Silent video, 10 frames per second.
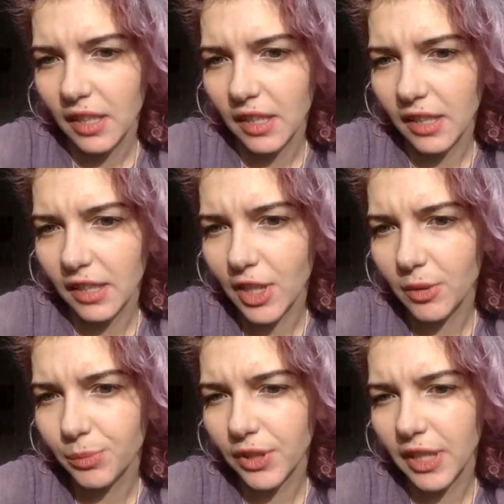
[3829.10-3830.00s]

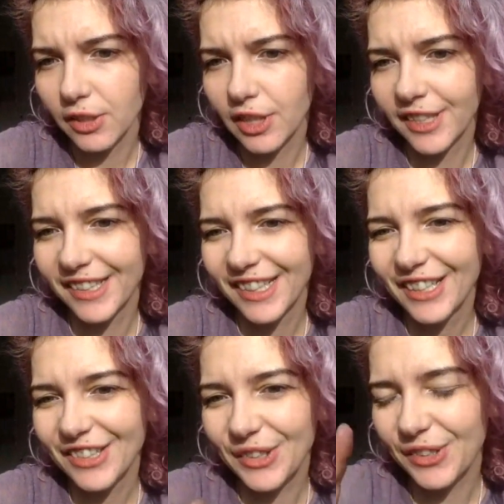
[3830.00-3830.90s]
Okay,
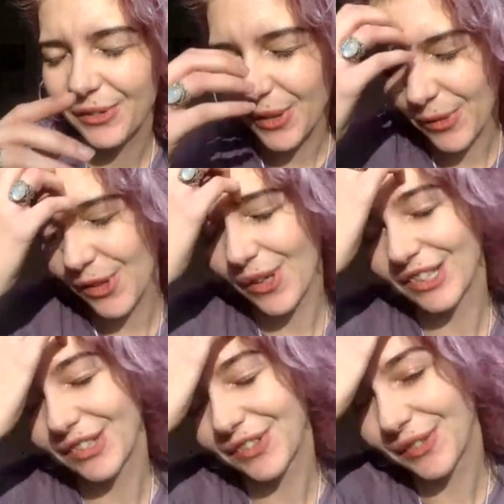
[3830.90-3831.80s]
just one more
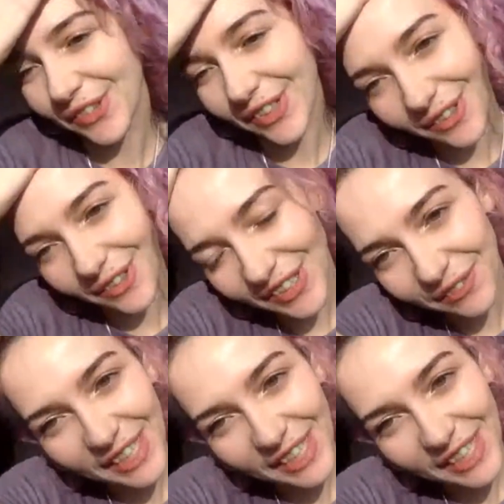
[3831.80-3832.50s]
question from Grand Prix